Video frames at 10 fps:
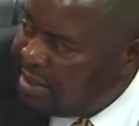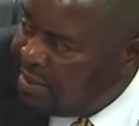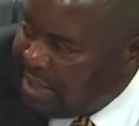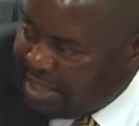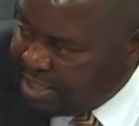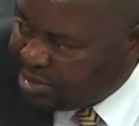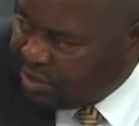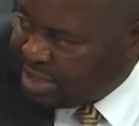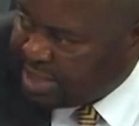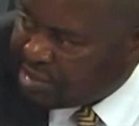But these
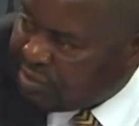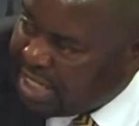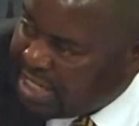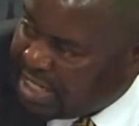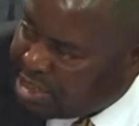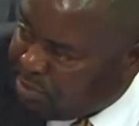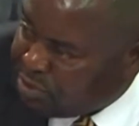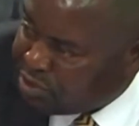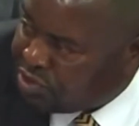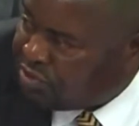auditors already
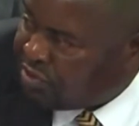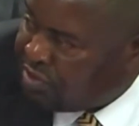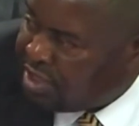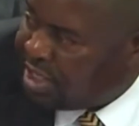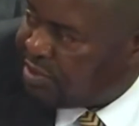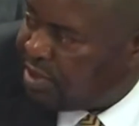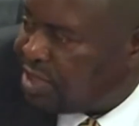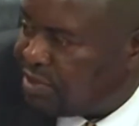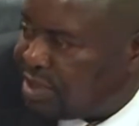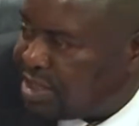exposed you on
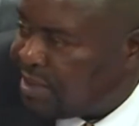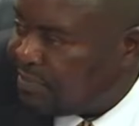regulations.